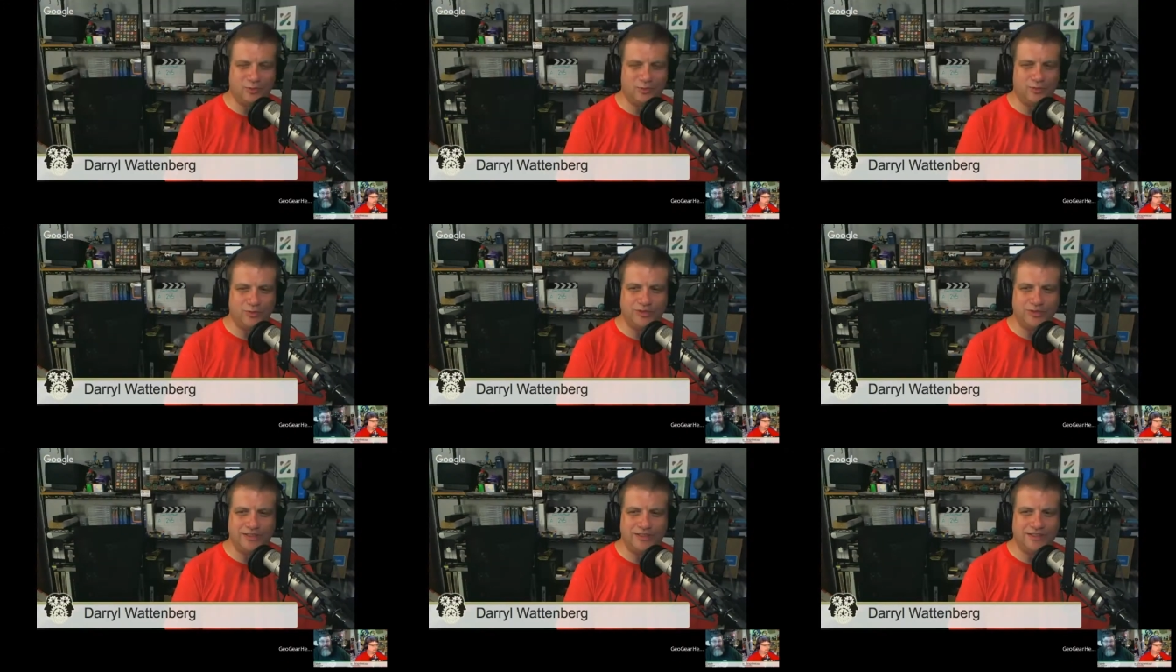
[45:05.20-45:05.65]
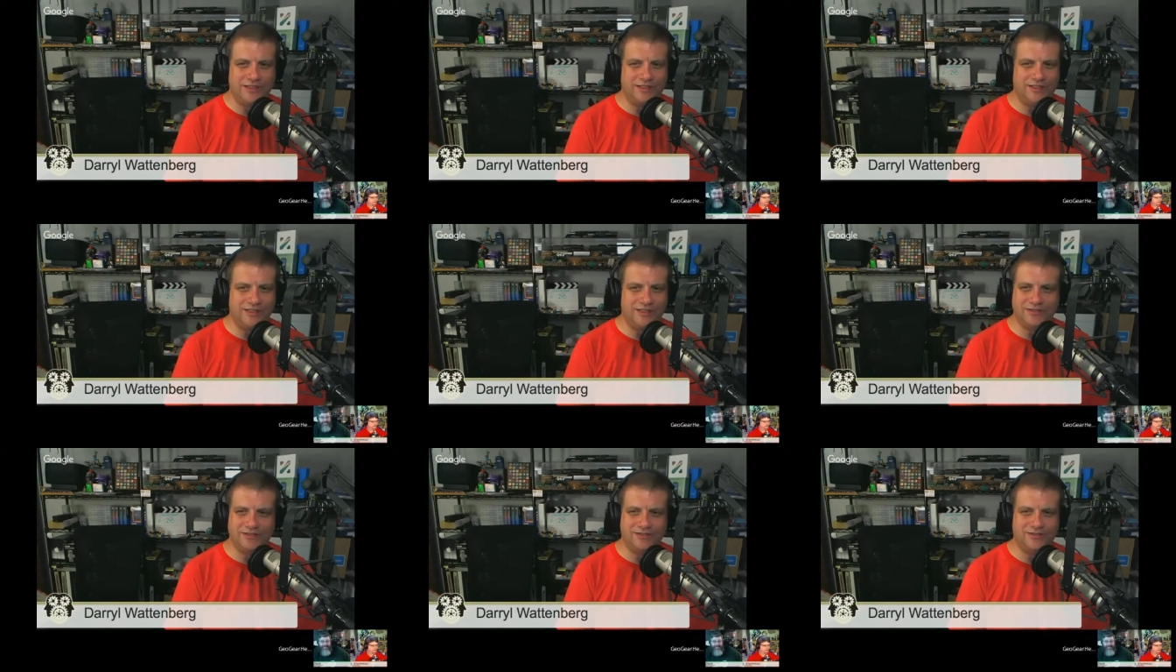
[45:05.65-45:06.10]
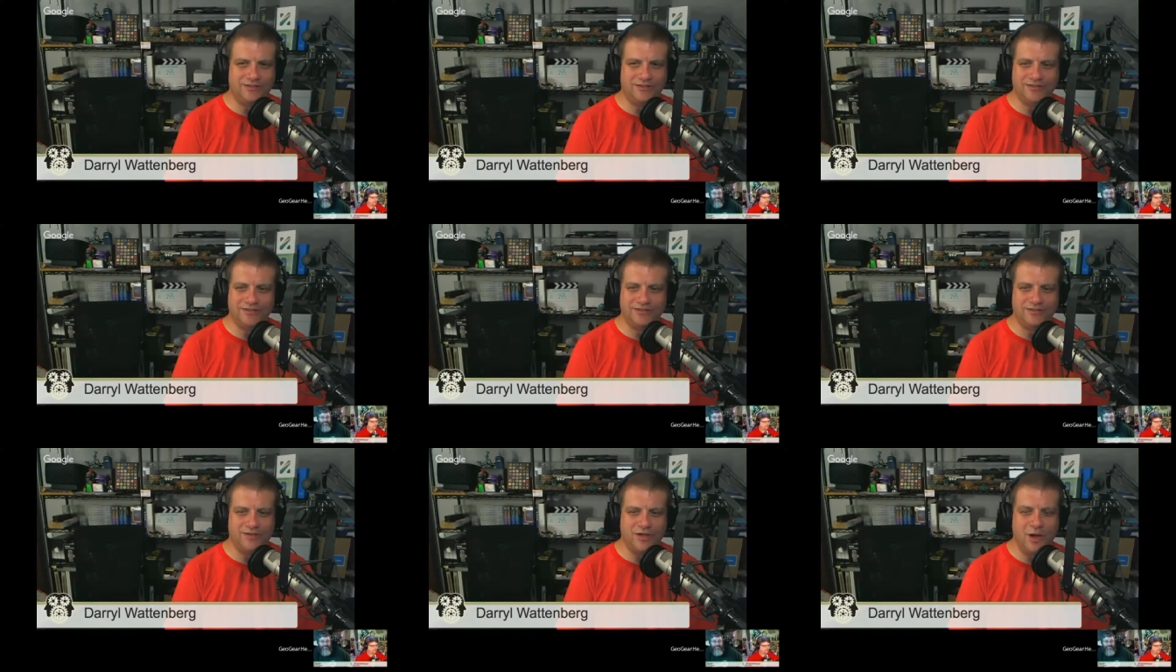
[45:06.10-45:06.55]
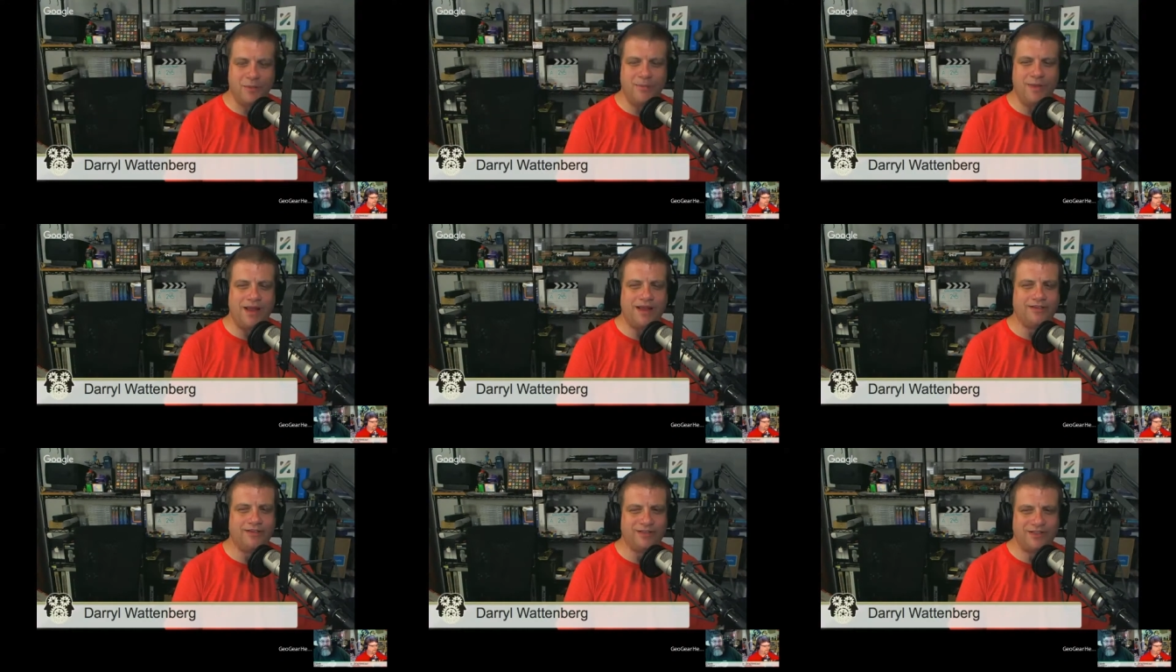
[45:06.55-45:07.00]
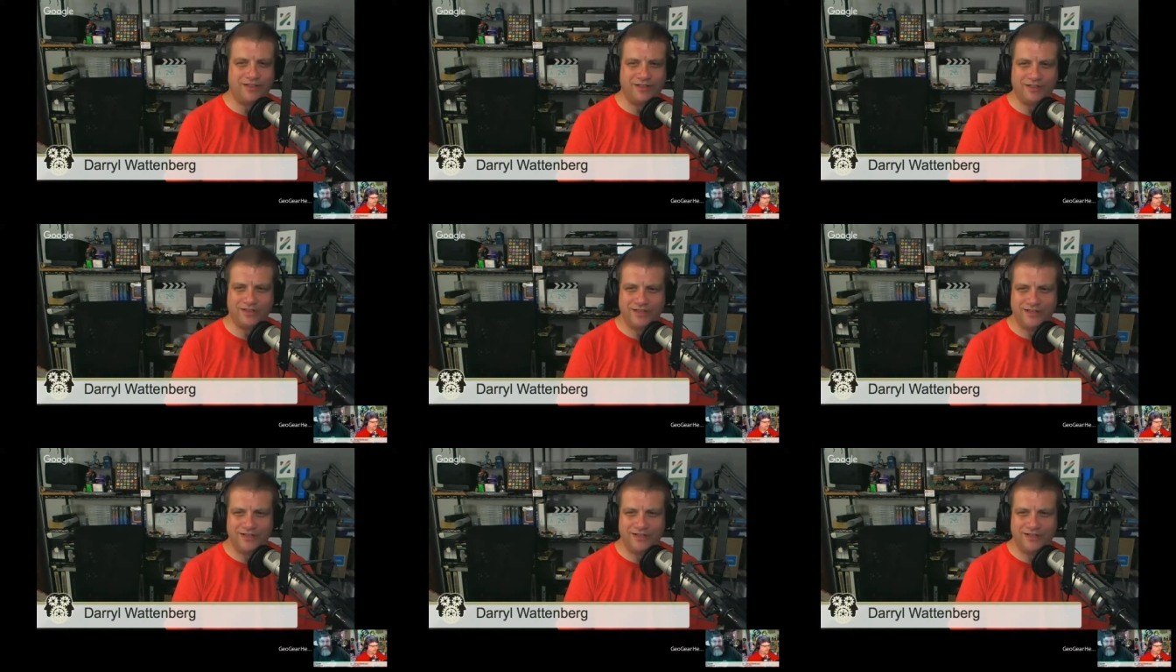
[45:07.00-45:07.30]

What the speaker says: really amazing.